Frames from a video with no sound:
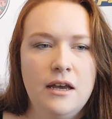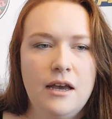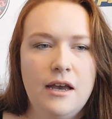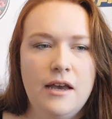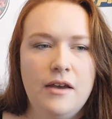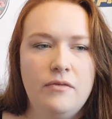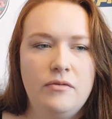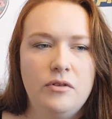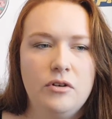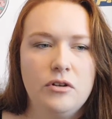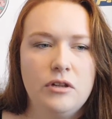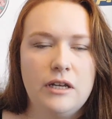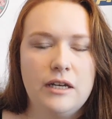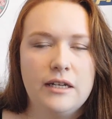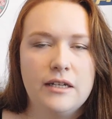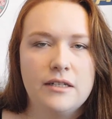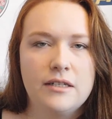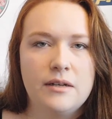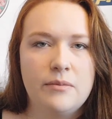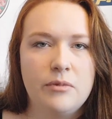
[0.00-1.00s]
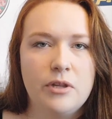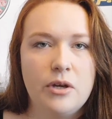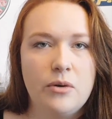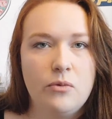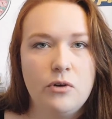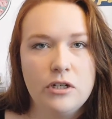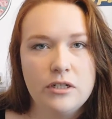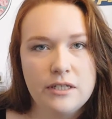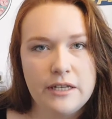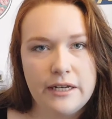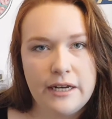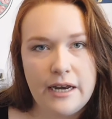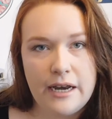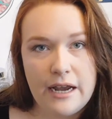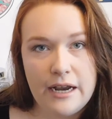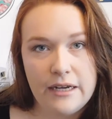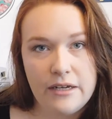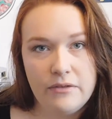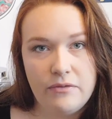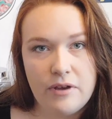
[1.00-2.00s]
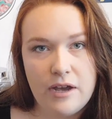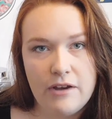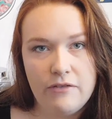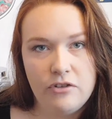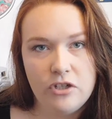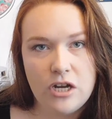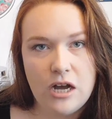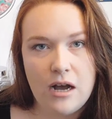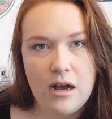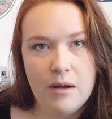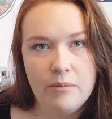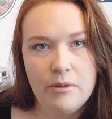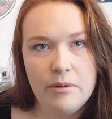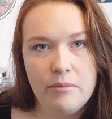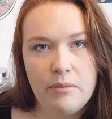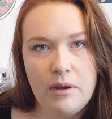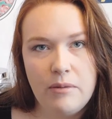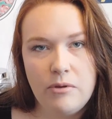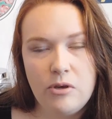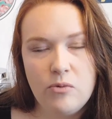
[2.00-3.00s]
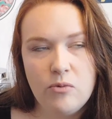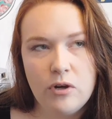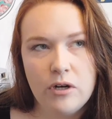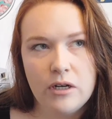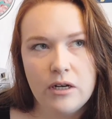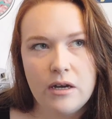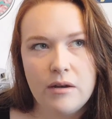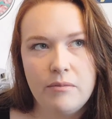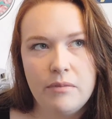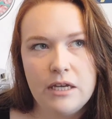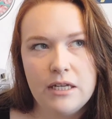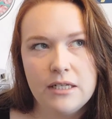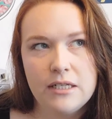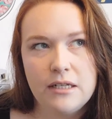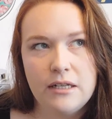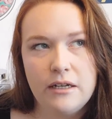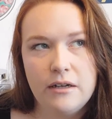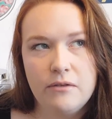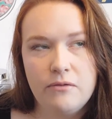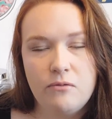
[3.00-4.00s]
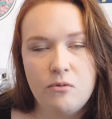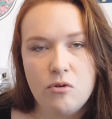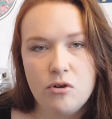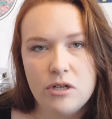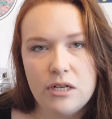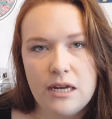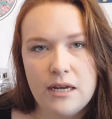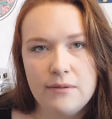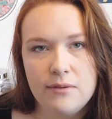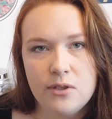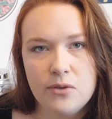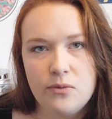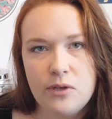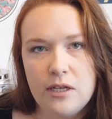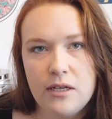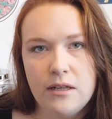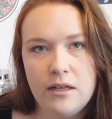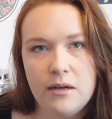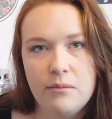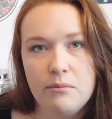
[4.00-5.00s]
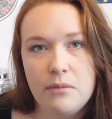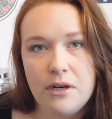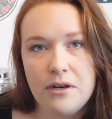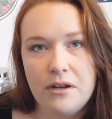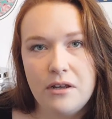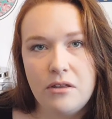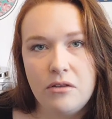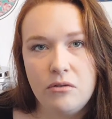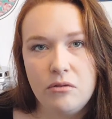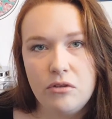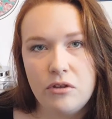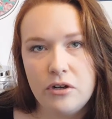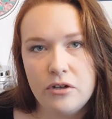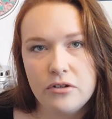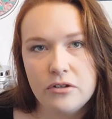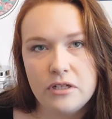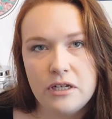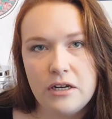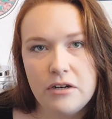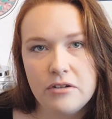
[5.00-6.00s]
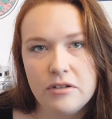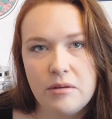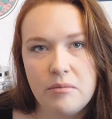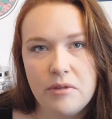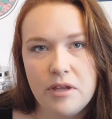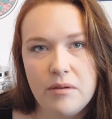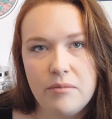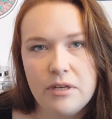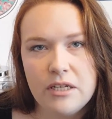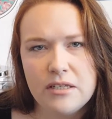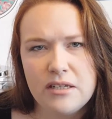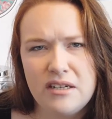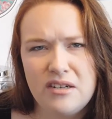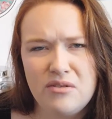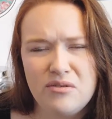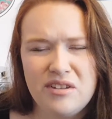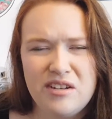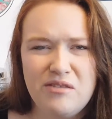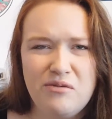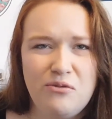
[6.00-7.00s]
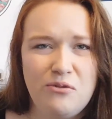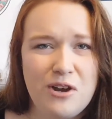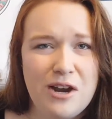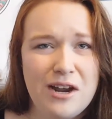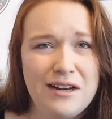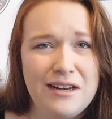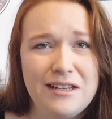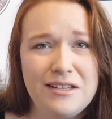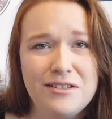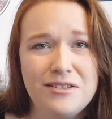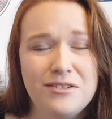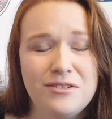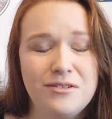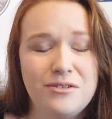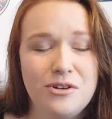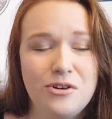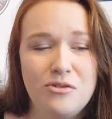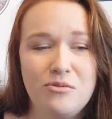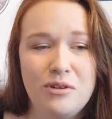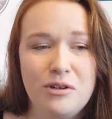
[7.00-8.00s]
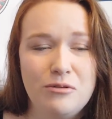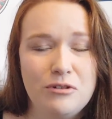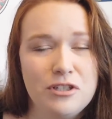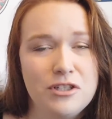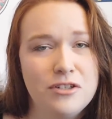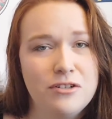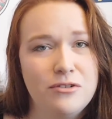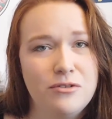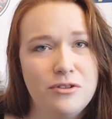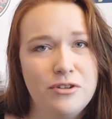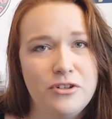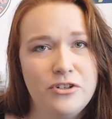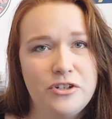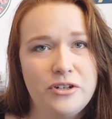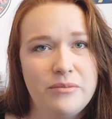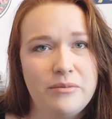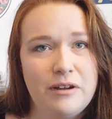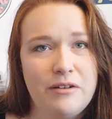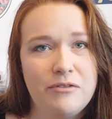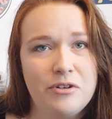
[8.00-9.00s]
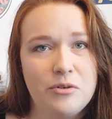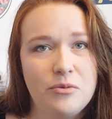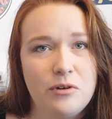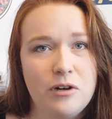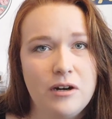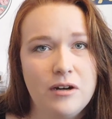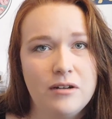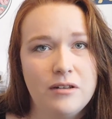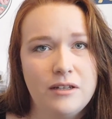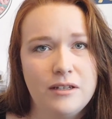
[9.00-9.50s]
If you're like someone that works like a 9 to 5 job, then maybe you want to commit to like 4 times a week, like Monday through Thursday or something, because I know like Fridays, nobody wants to go to the gym after work.